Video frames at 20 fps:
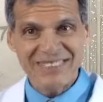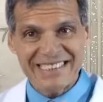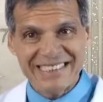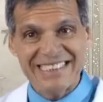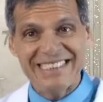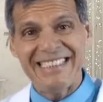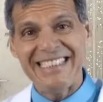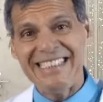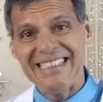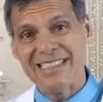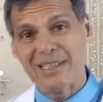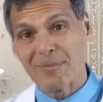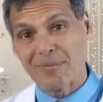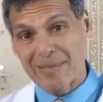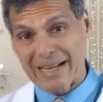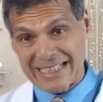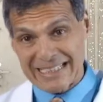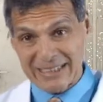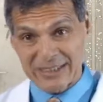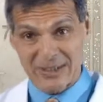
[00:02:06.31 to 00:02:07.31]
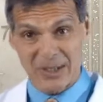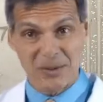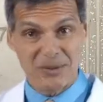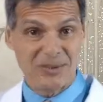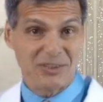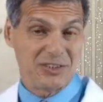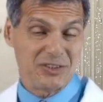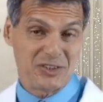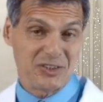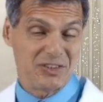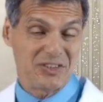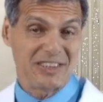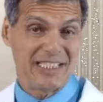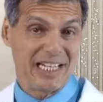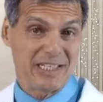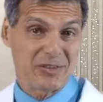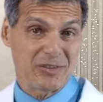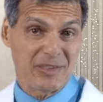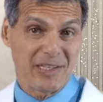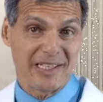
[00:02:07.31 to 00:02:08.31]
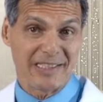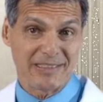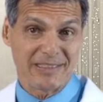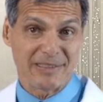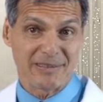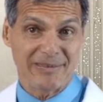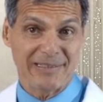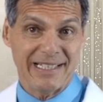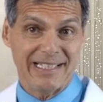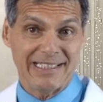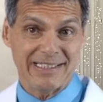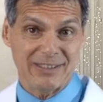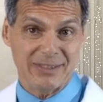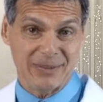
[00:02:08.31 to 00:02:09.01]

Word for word: you need the right dosage and standardized grade.